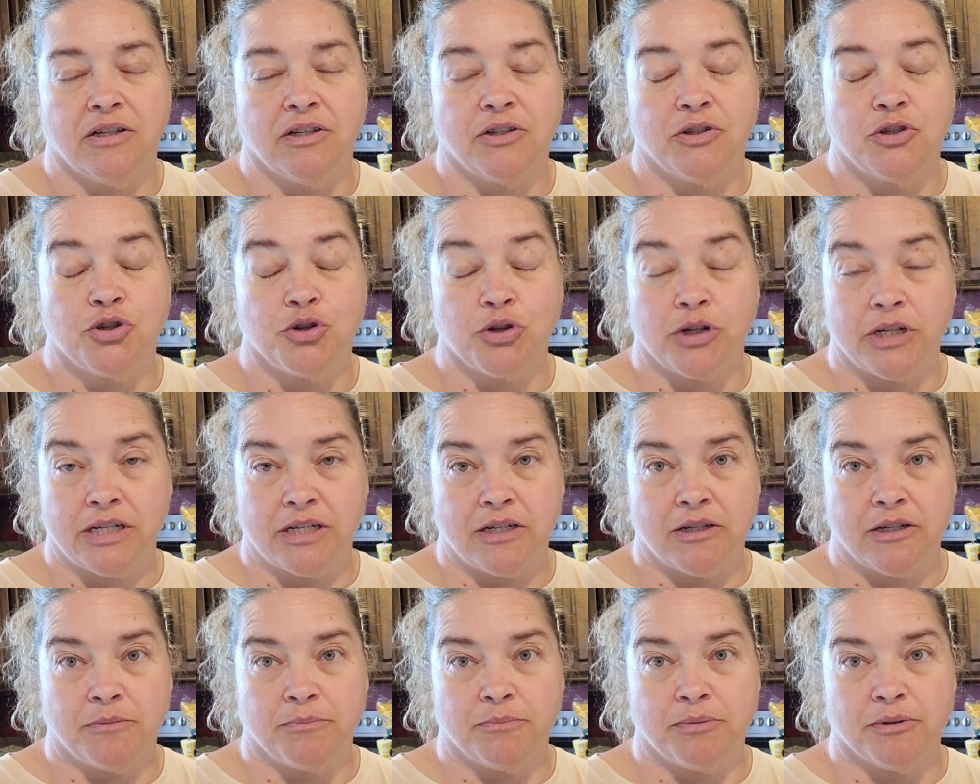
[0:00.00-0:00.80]

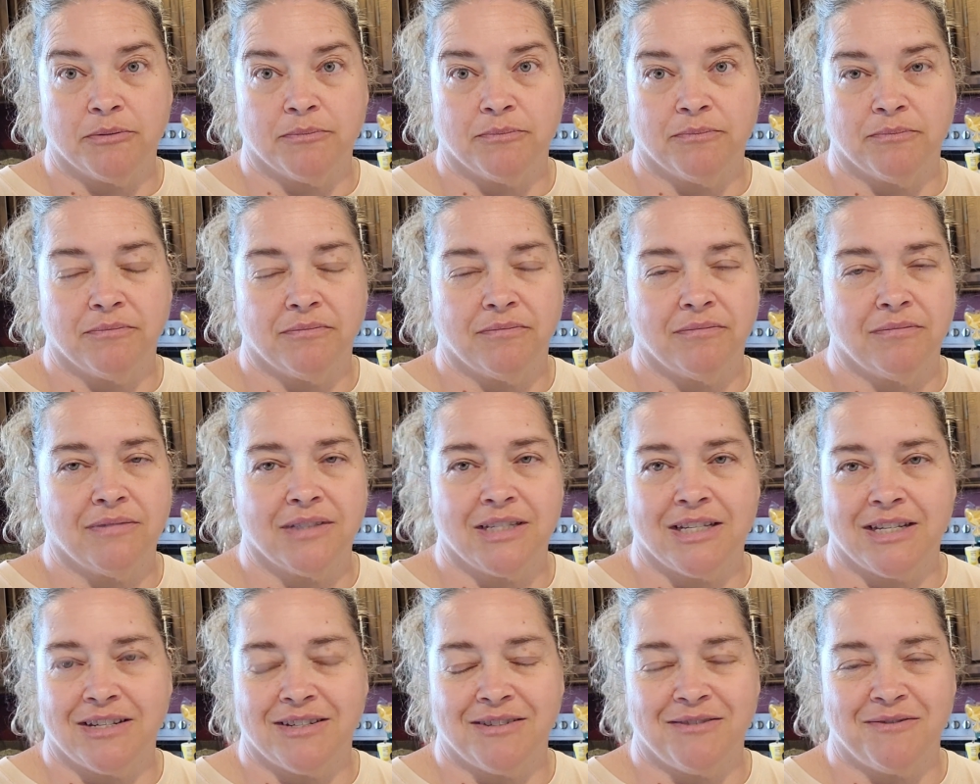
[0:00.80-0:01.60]
shrimp,
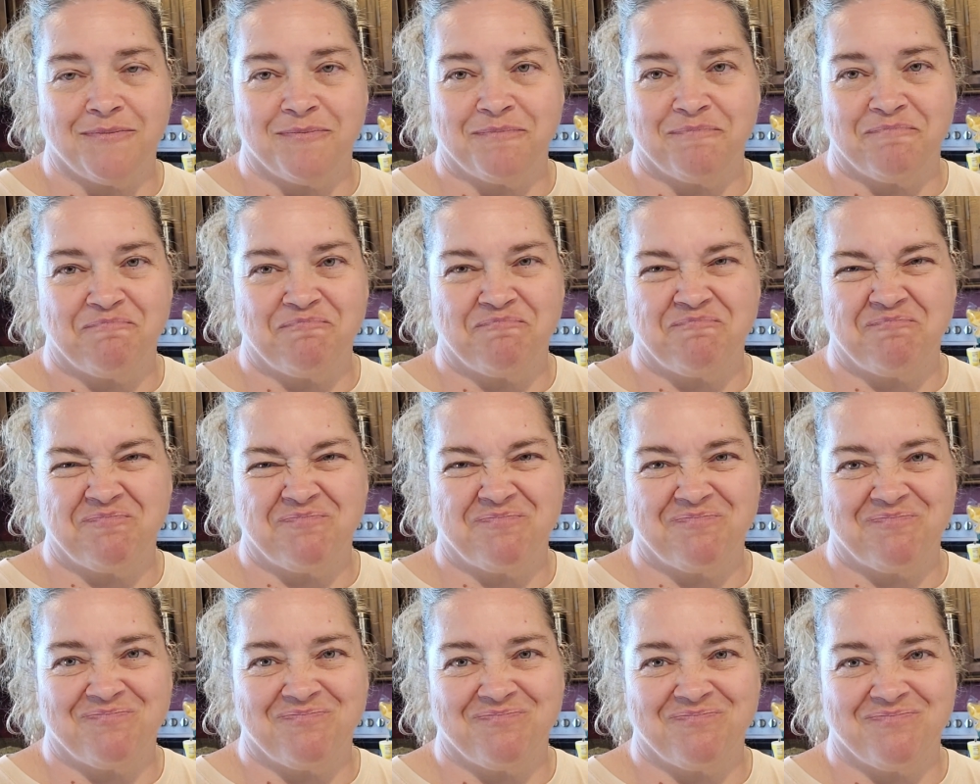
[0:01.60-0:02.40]
didn't
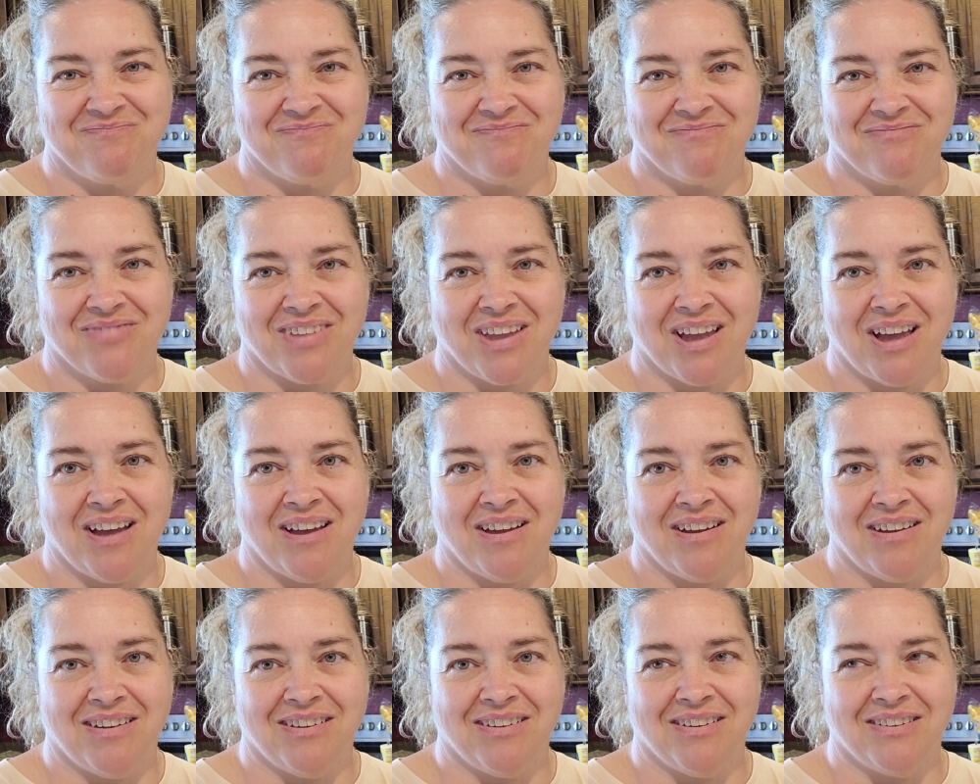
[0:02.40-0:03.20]

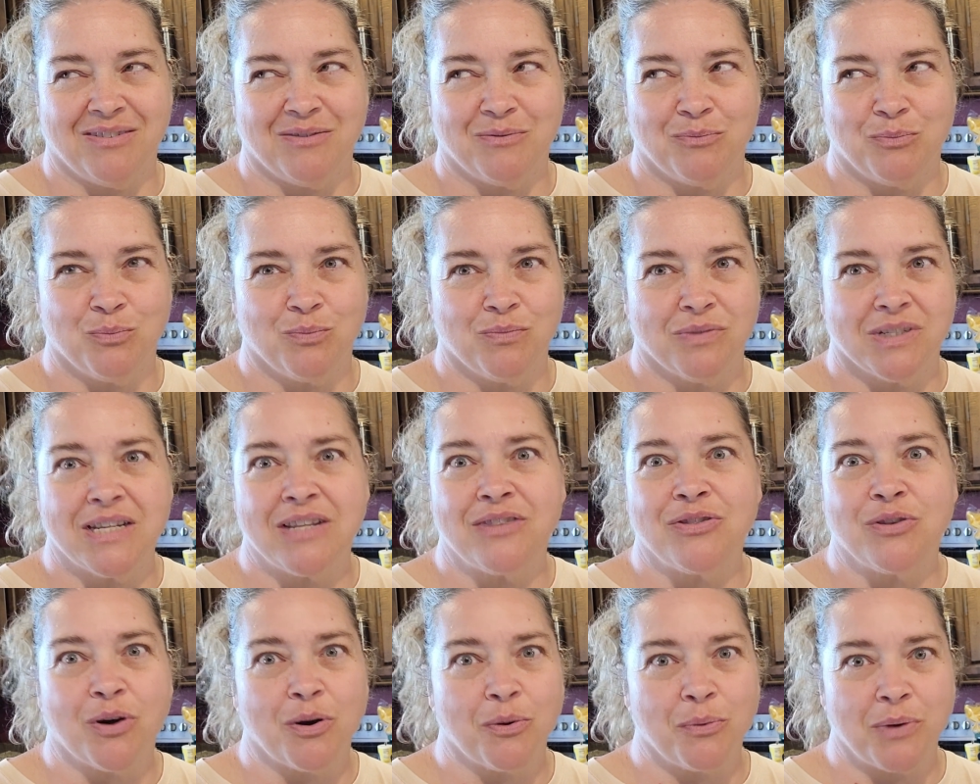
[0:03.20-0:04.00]

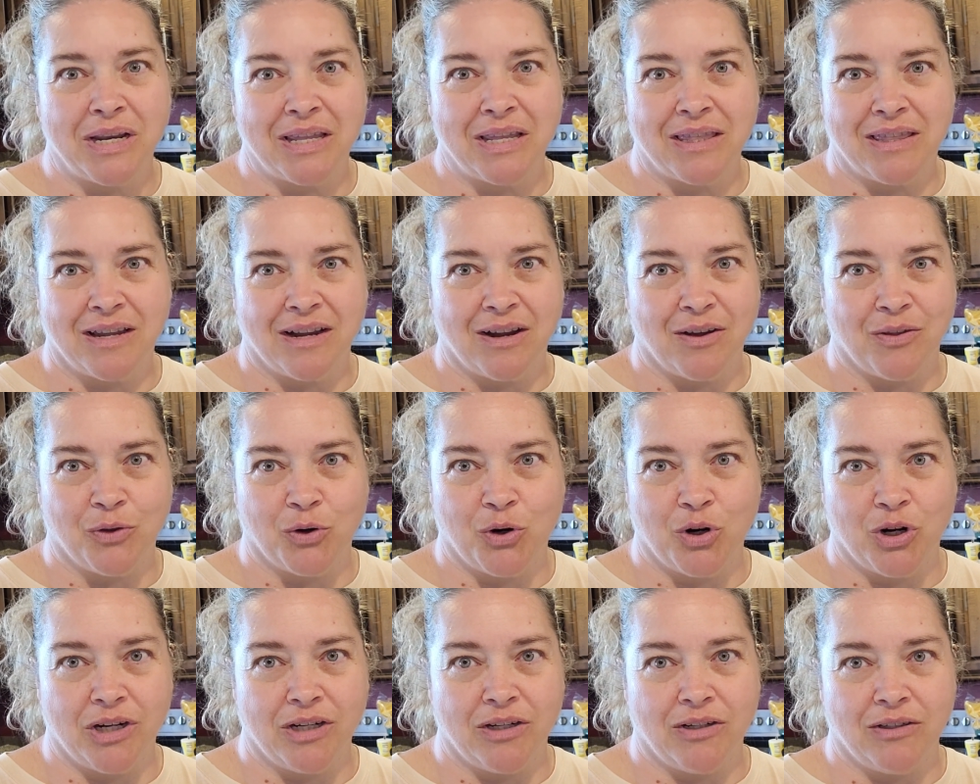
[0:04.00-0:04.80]
throw anything on the
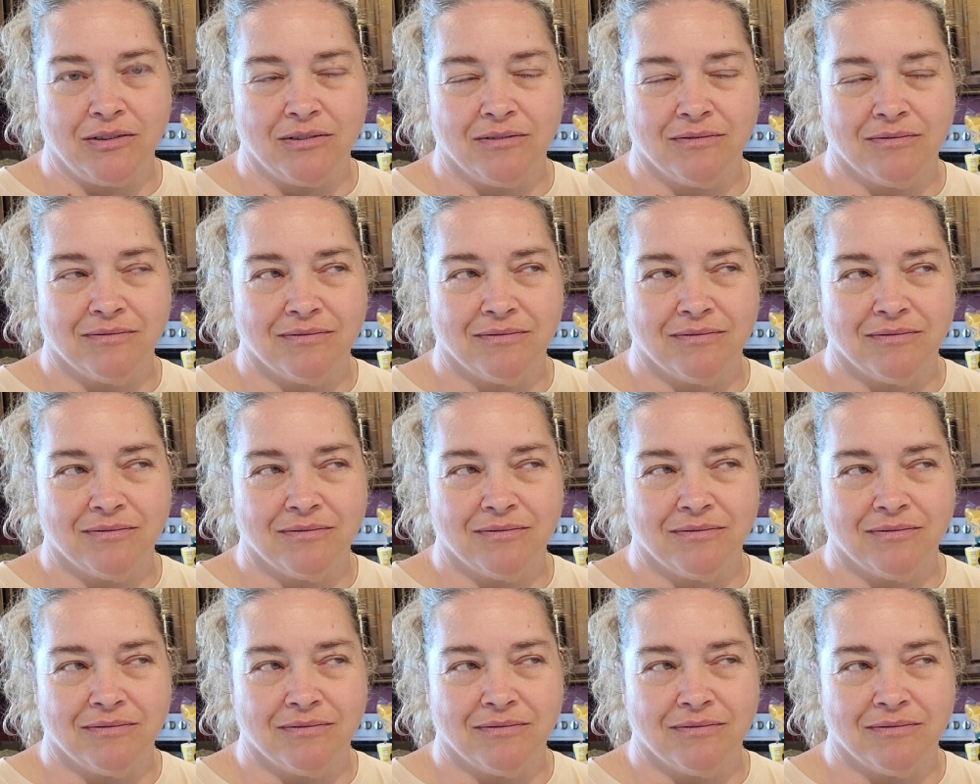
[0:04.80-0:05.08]
grill.